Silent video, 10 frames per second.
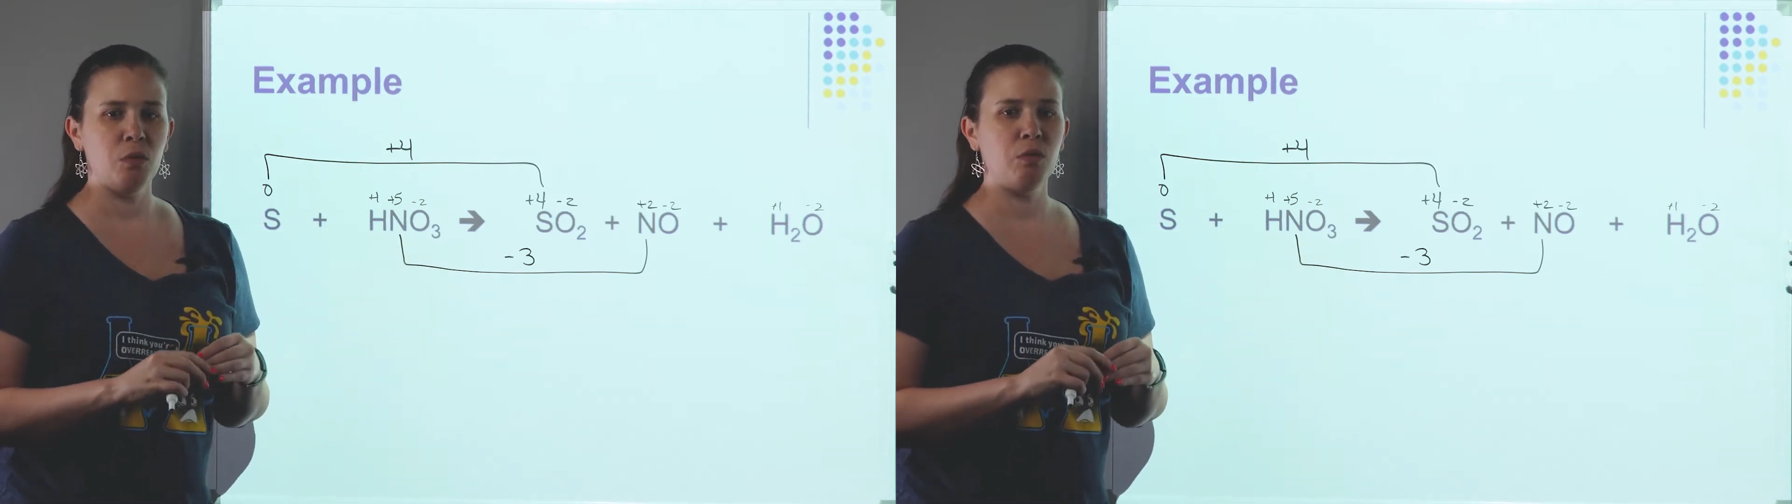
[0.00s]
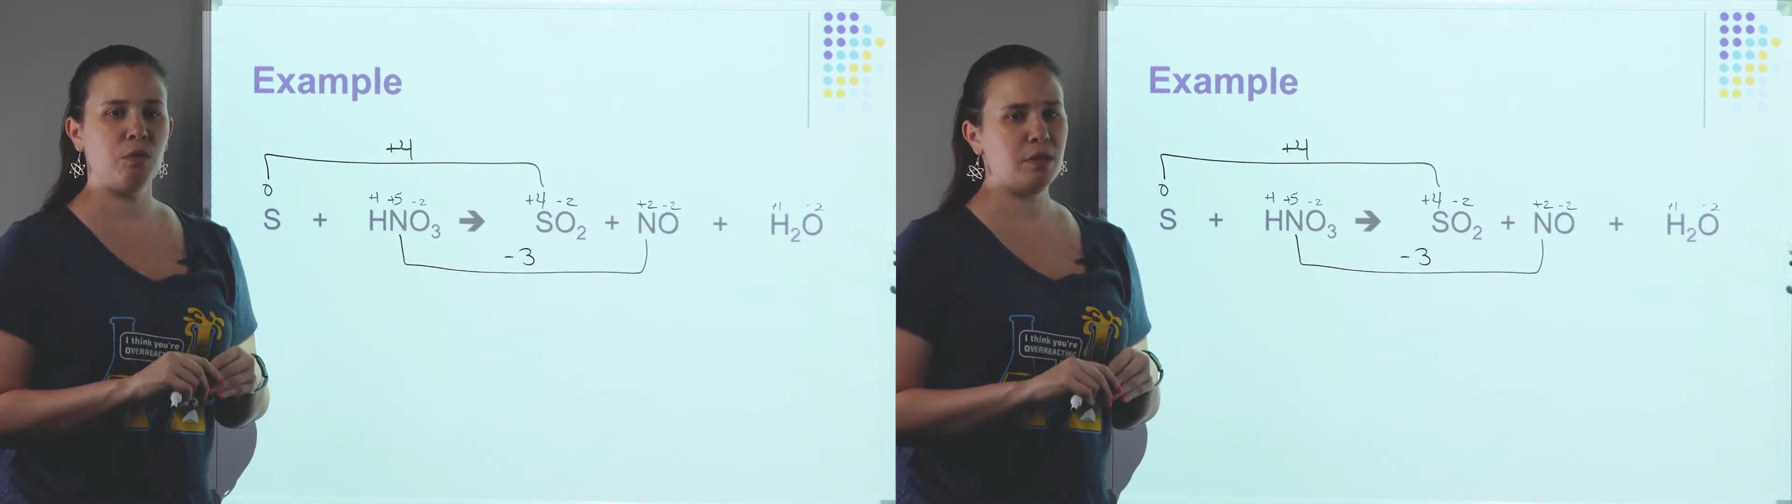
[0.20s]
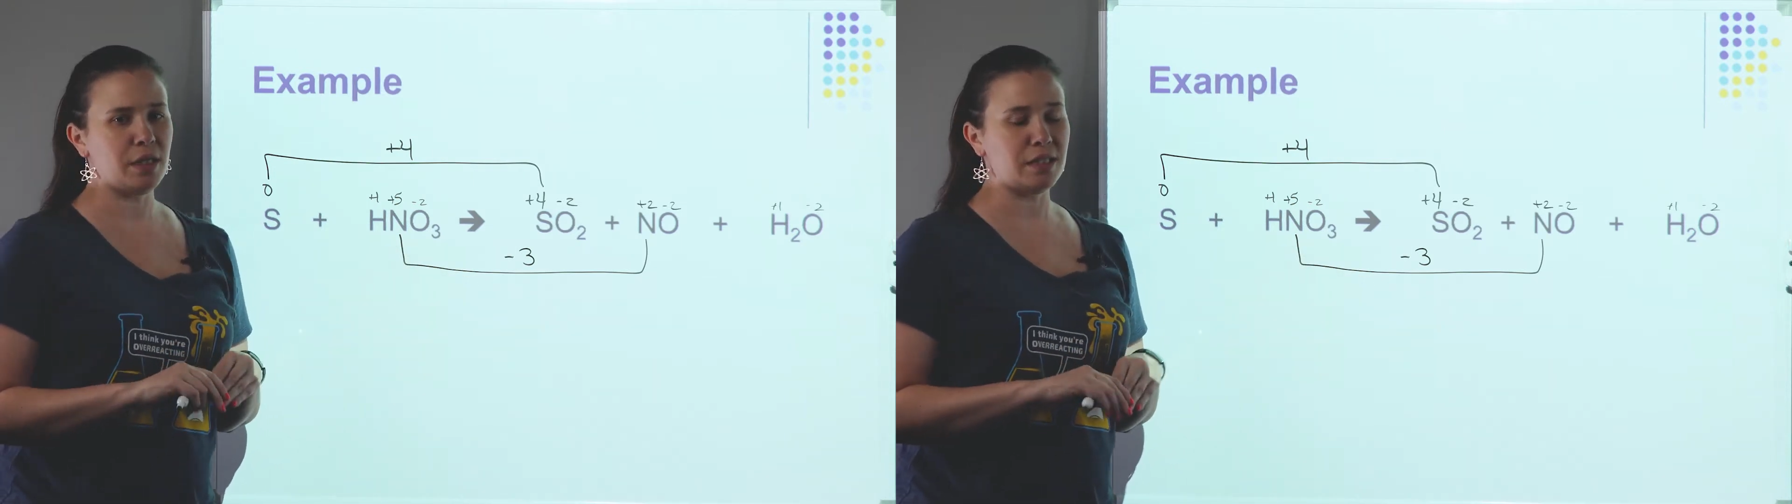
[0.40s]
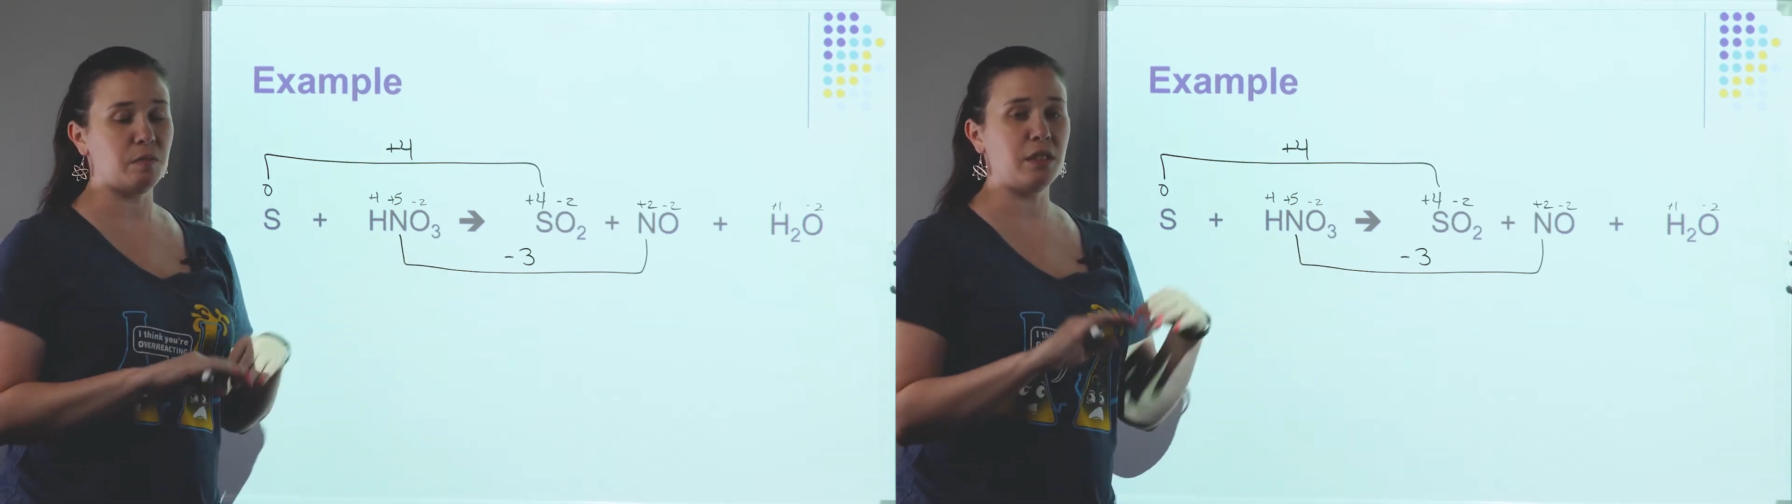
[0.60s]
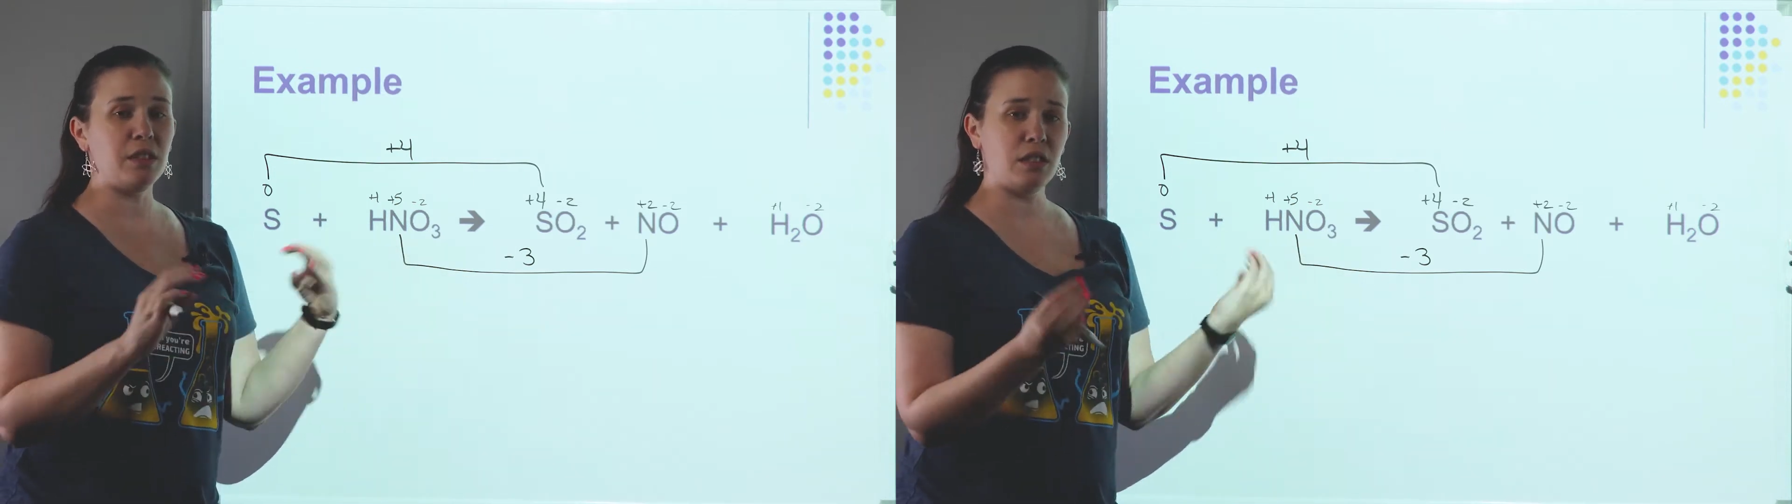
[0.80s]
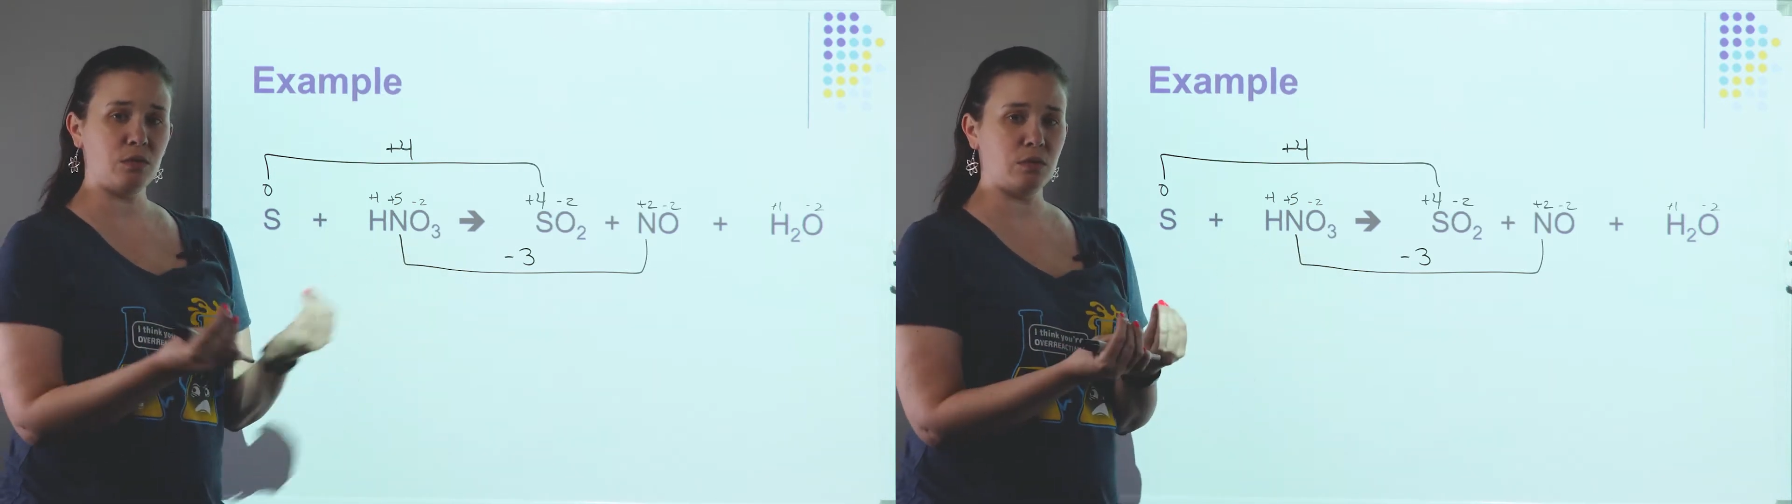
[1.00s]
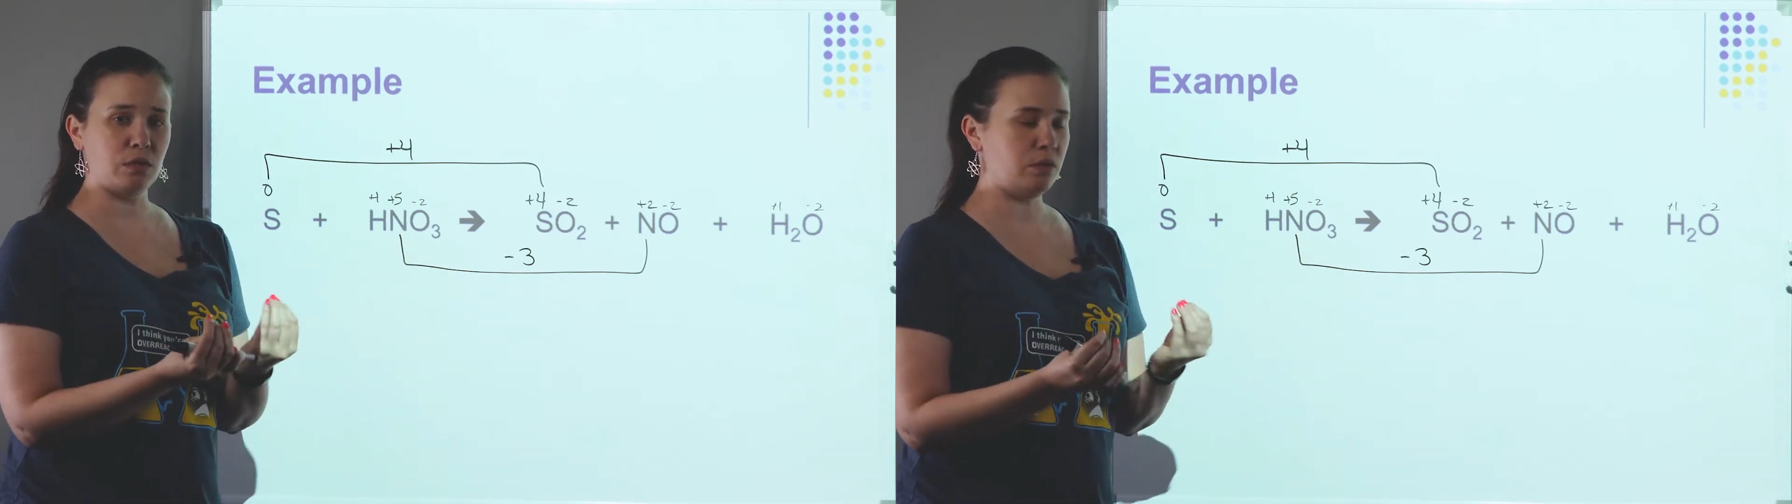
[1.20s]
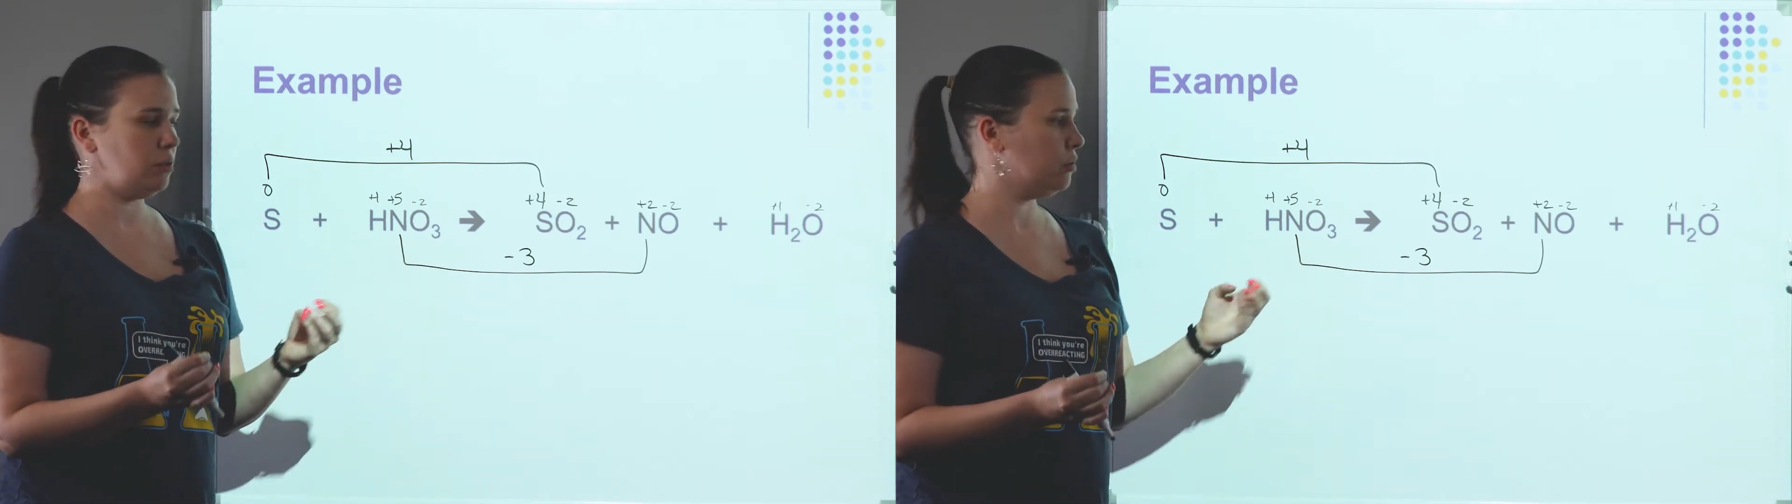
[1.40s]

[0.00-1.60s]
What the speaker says: We want that to be equal.